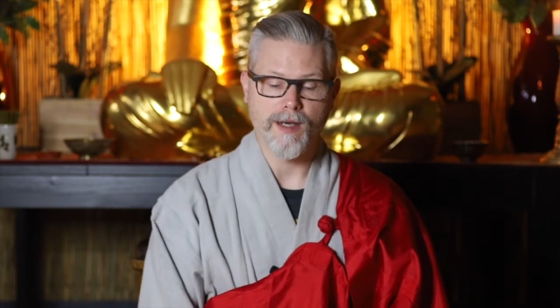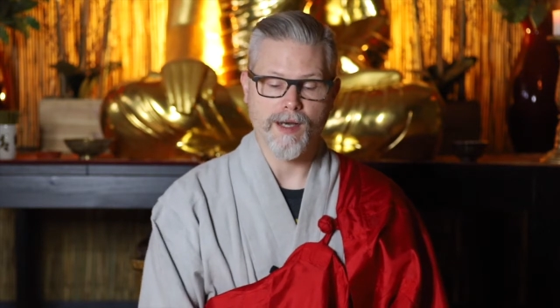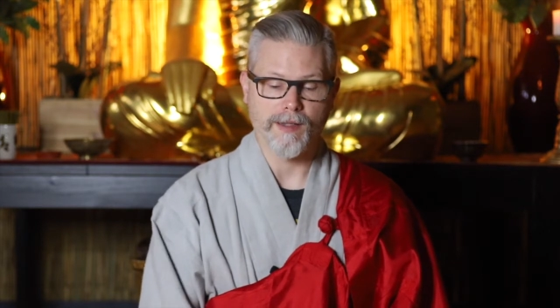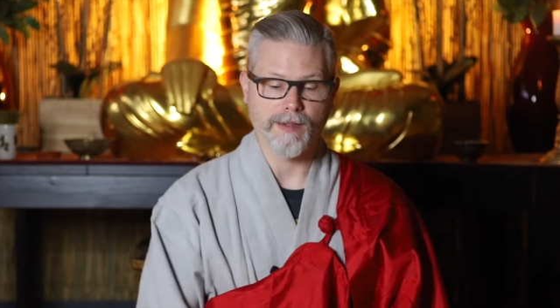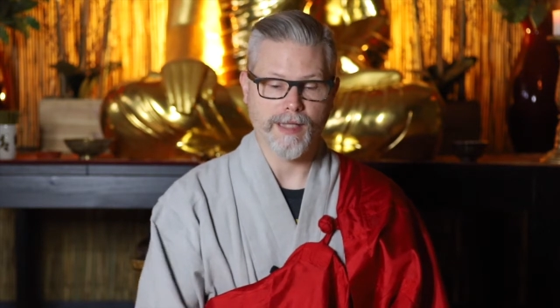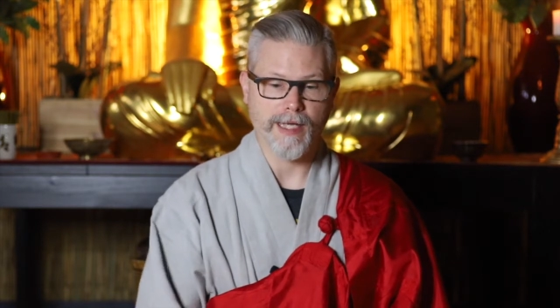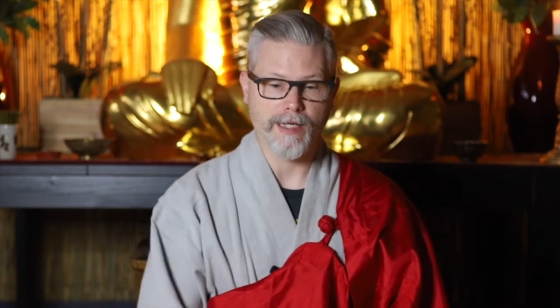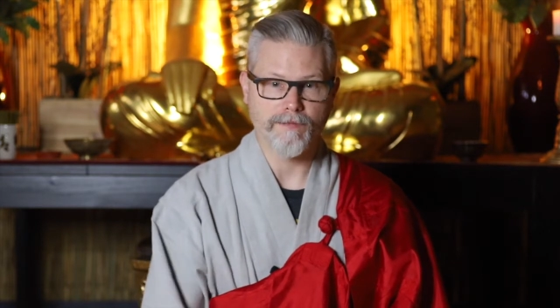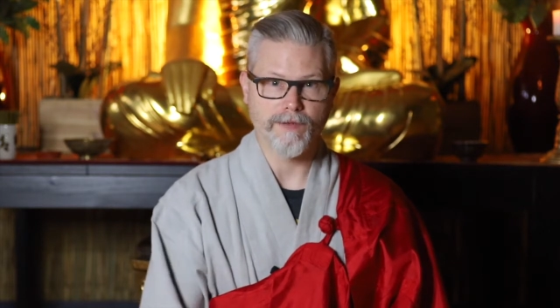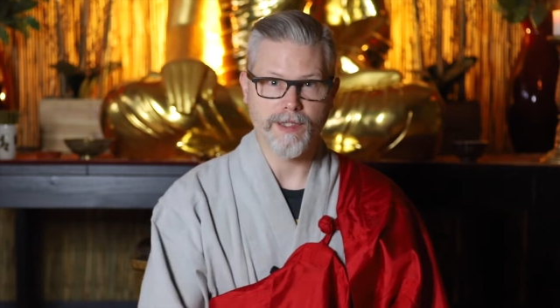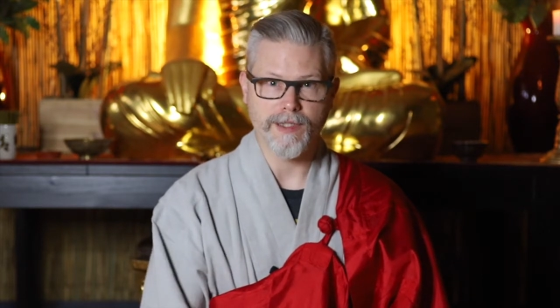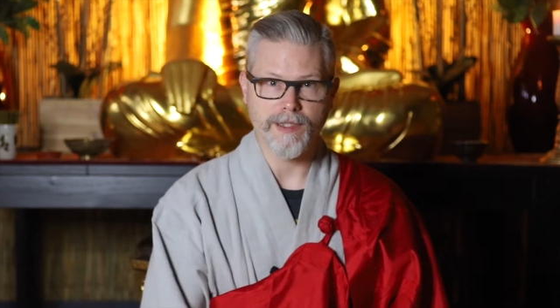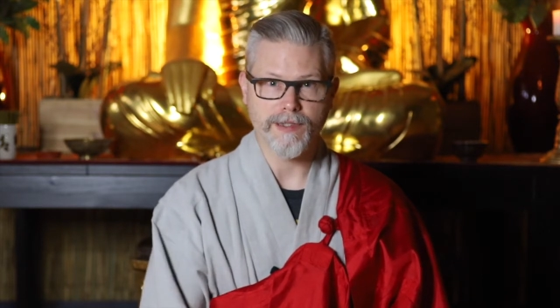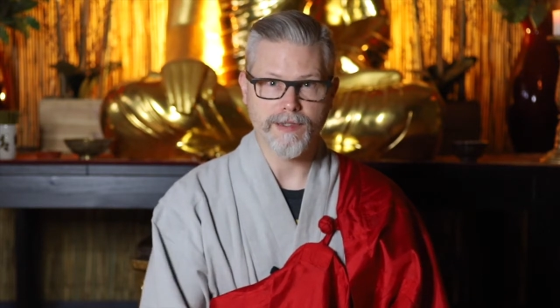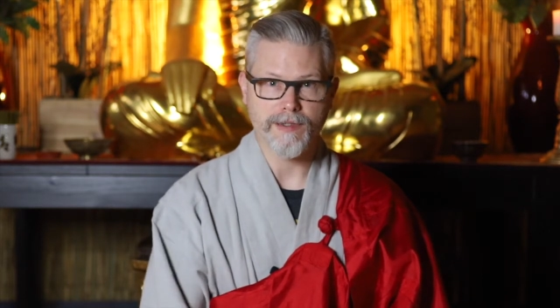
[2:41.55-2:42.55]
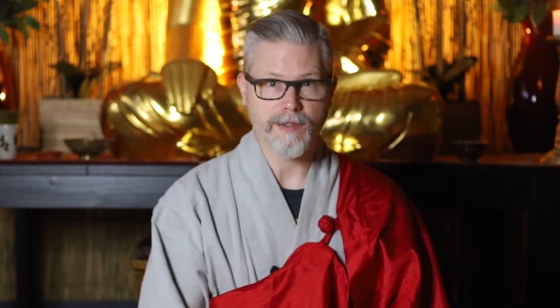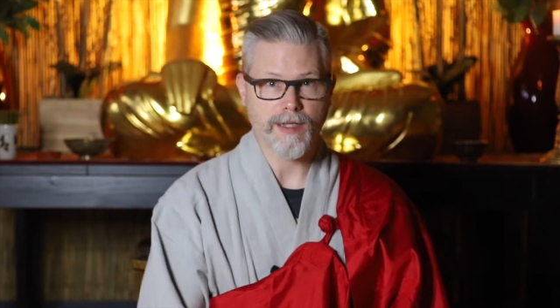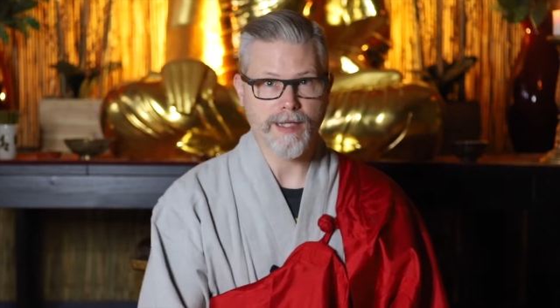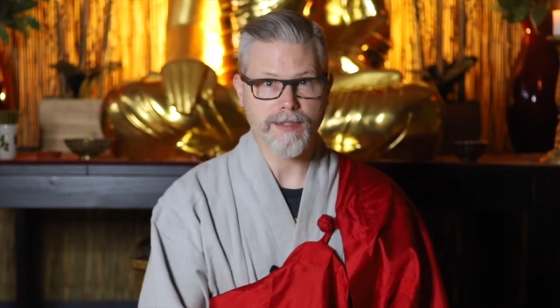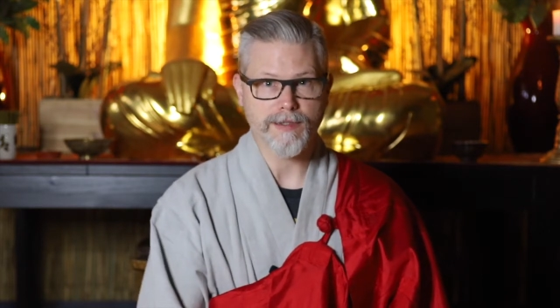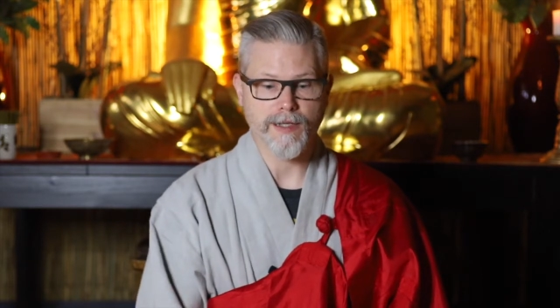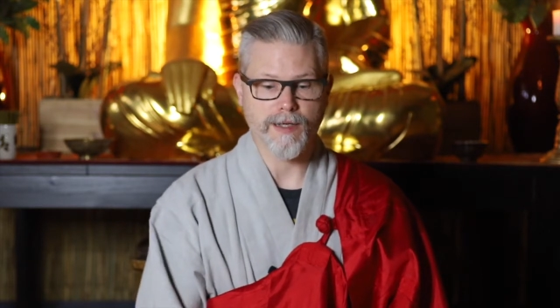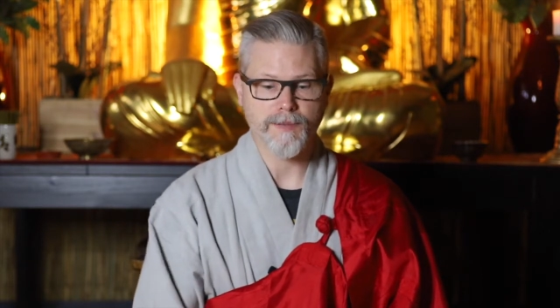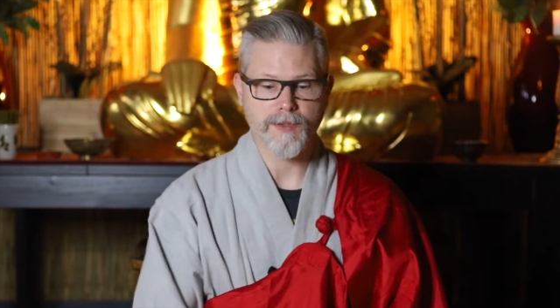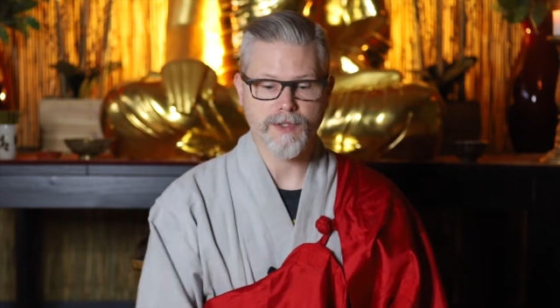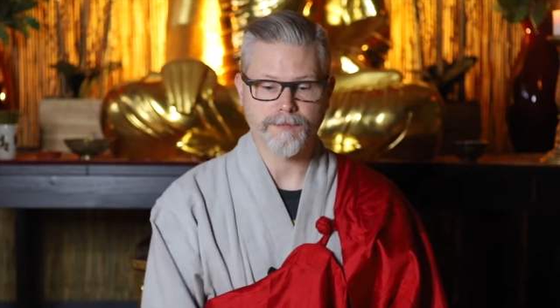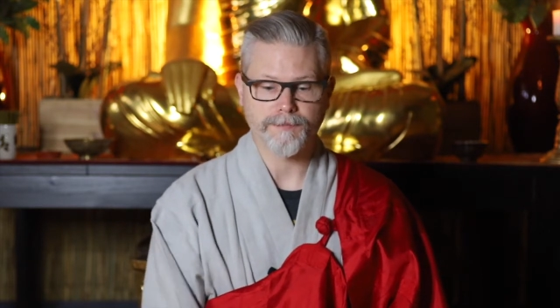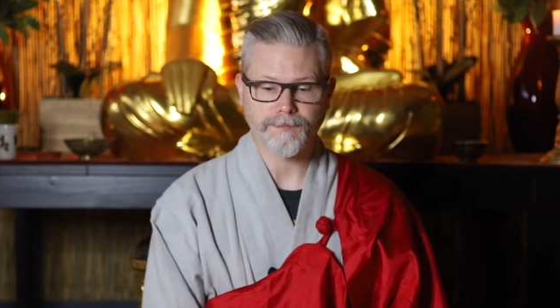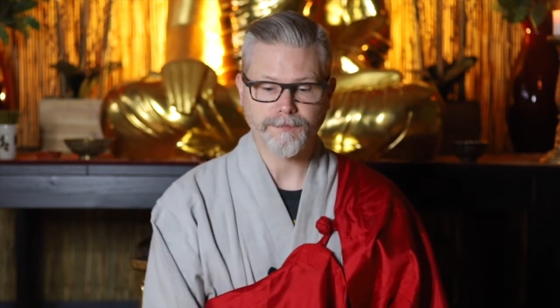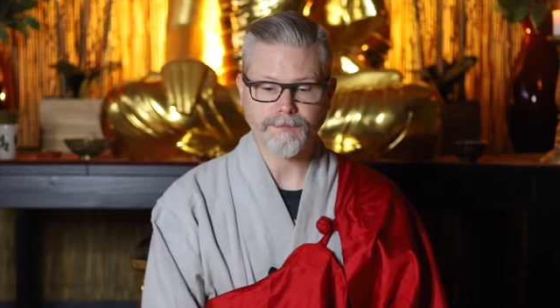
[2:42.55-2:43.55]
a lot of these
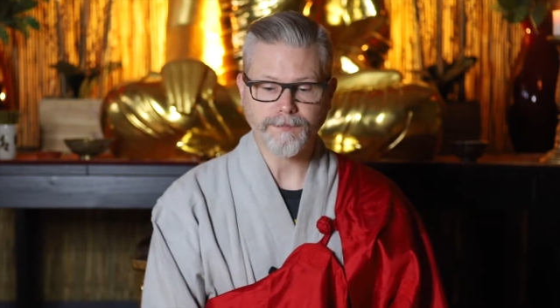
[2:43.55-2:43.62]
concepts.